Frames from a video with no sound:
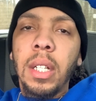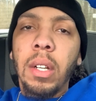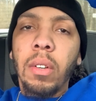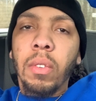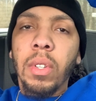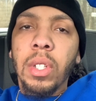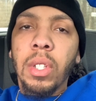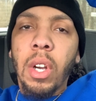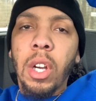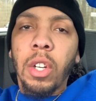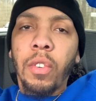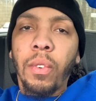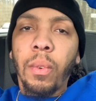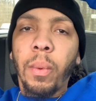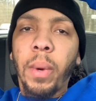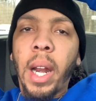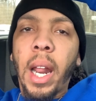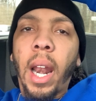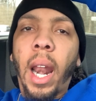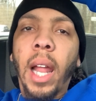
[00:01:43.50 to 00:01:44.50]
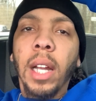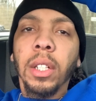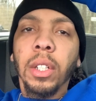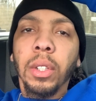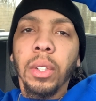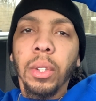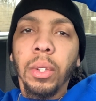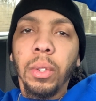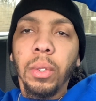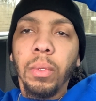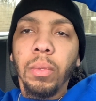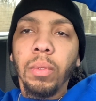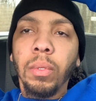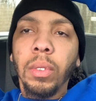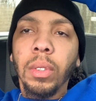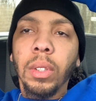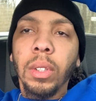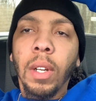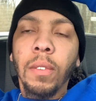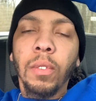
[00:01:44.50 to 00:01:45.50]
results from what I like to do,
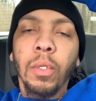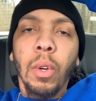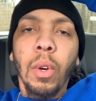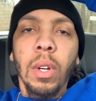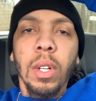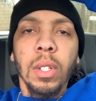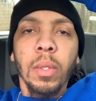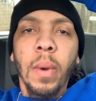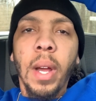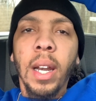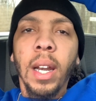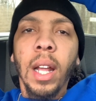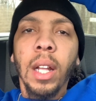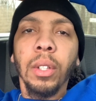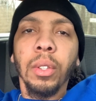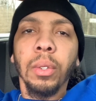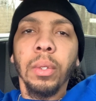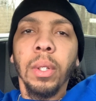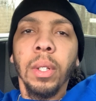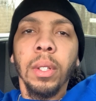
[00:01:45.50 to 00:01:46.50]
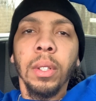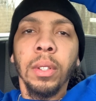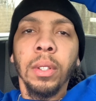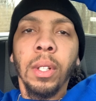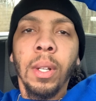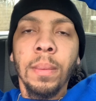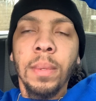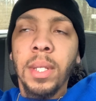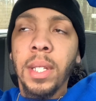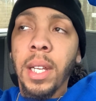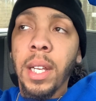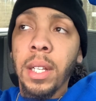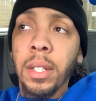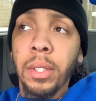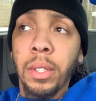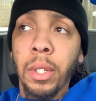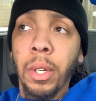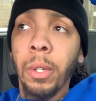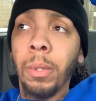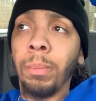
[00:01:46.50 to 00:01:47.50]
of course, why not do it? You know what I'm saying?
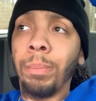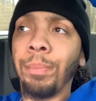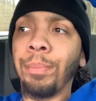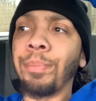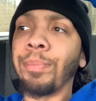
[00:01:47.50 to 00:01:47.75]
So